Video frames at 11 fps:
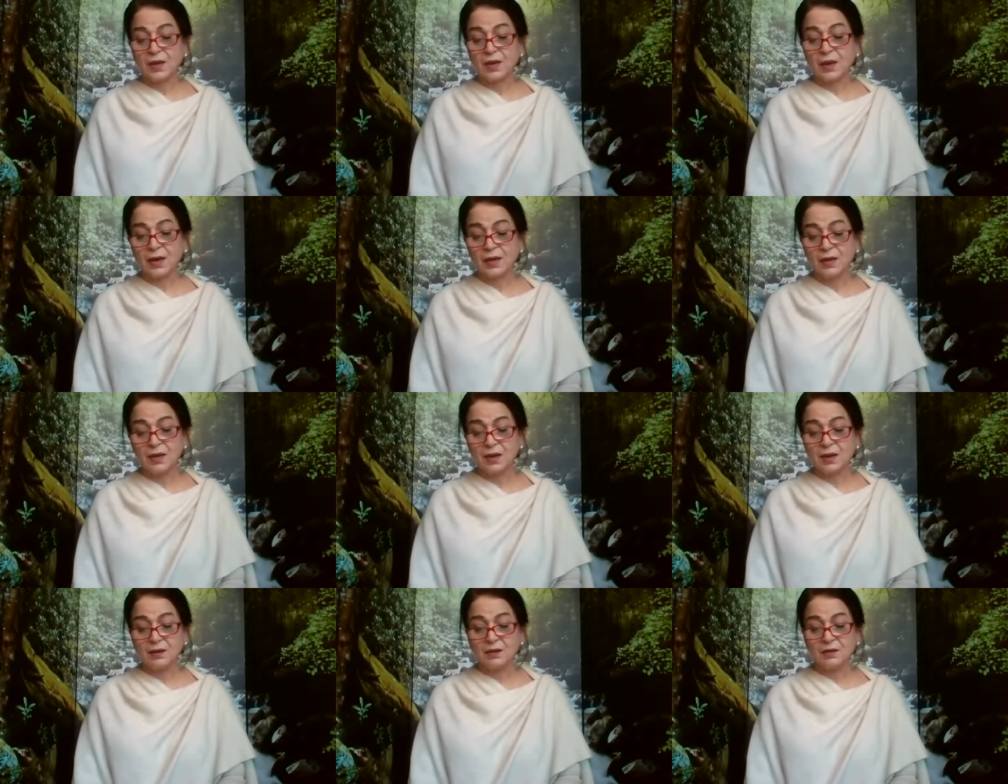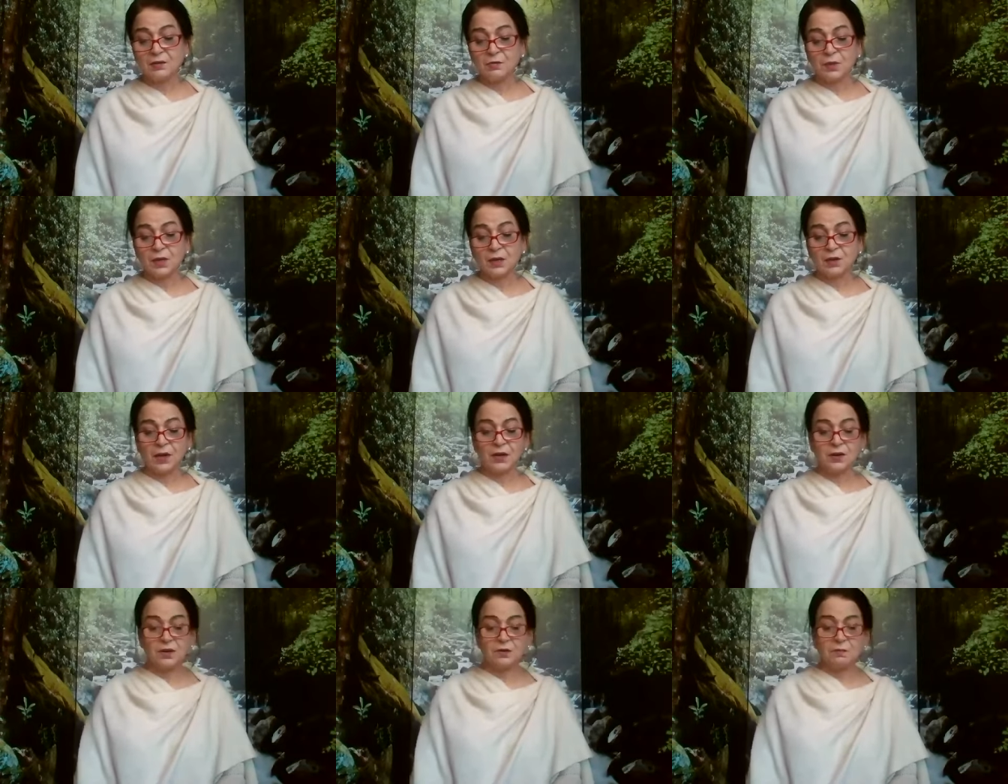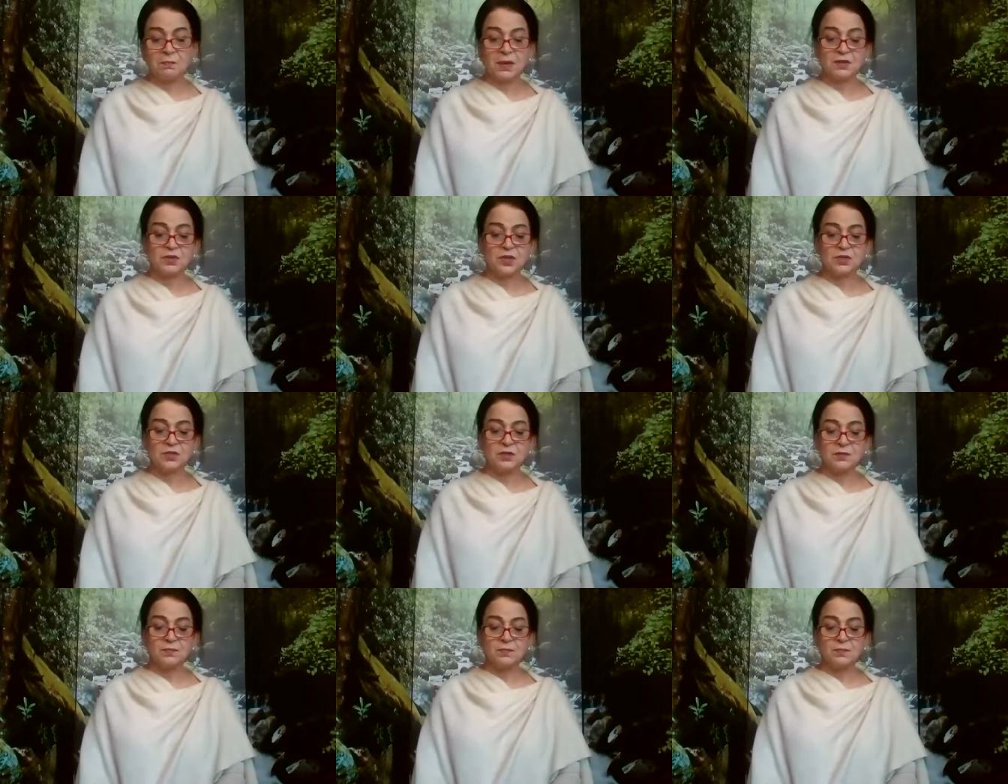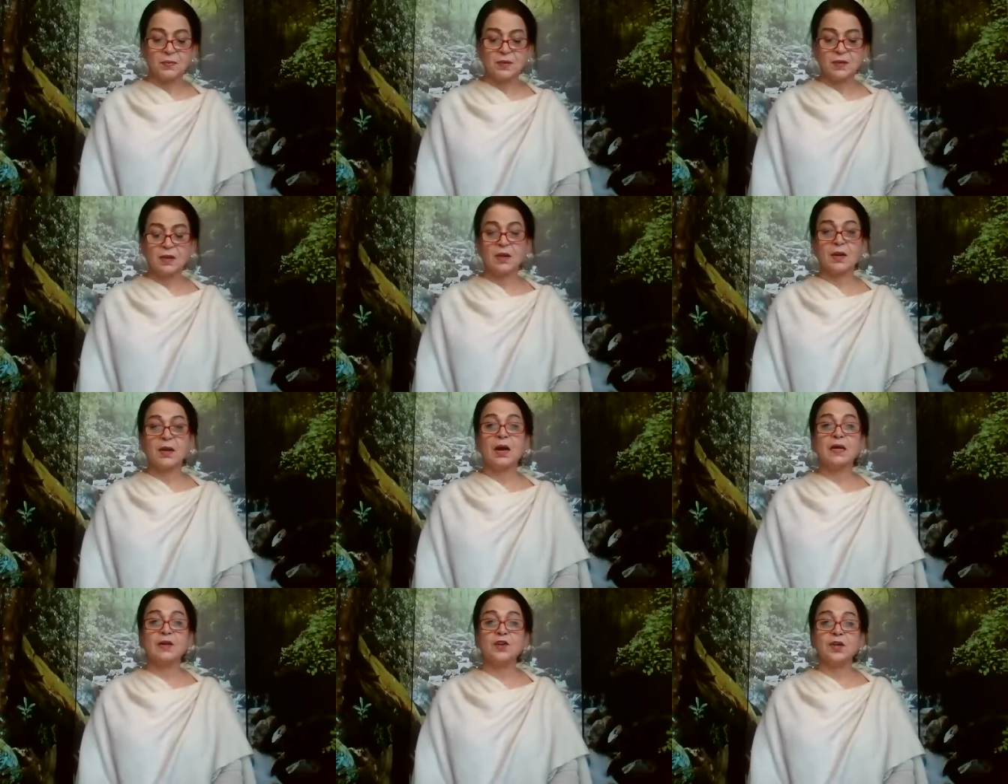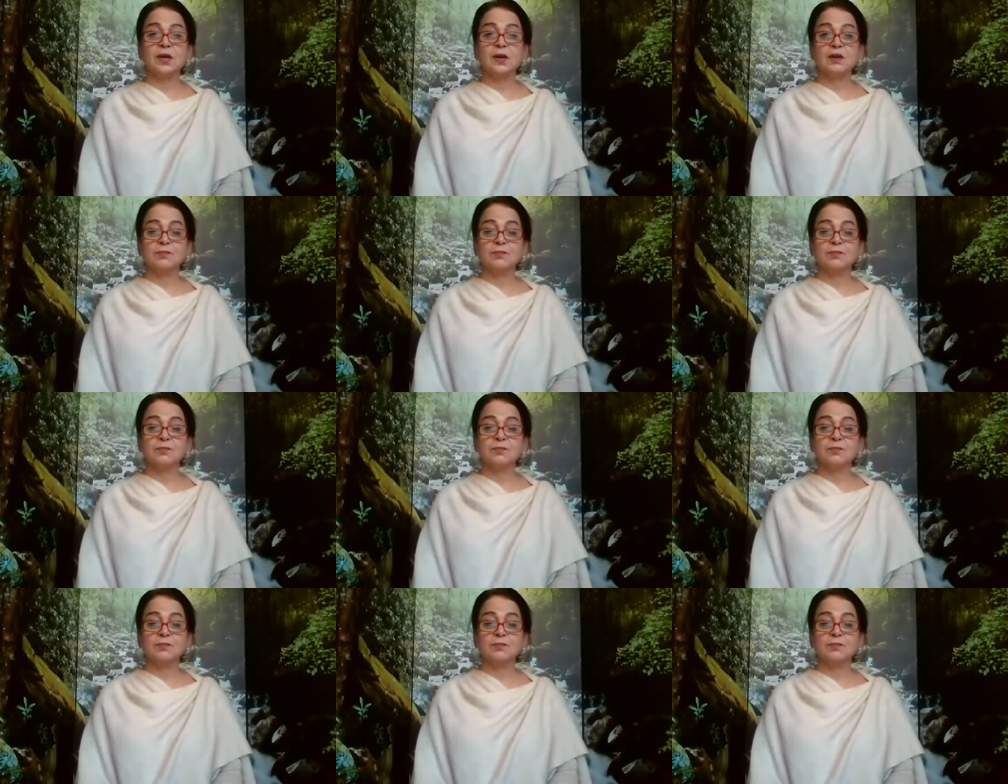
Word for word: an idea with a greater message in an ideal.